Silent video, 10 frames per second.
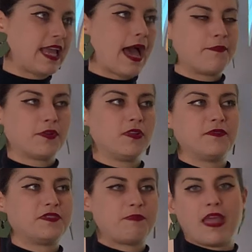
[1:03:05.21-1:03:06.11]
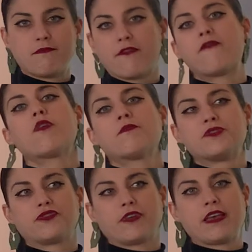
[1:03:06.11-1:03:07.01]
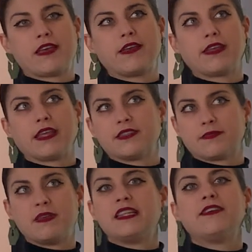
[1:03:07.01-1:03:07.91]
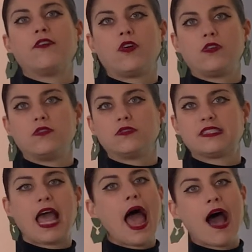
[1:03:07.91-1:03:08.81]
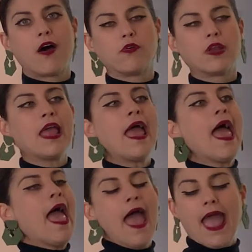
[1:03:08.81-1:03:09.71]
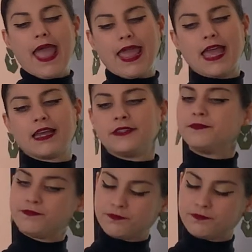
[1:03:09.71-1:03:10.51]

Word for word: capital of Spain before Madrid, its medieval town. And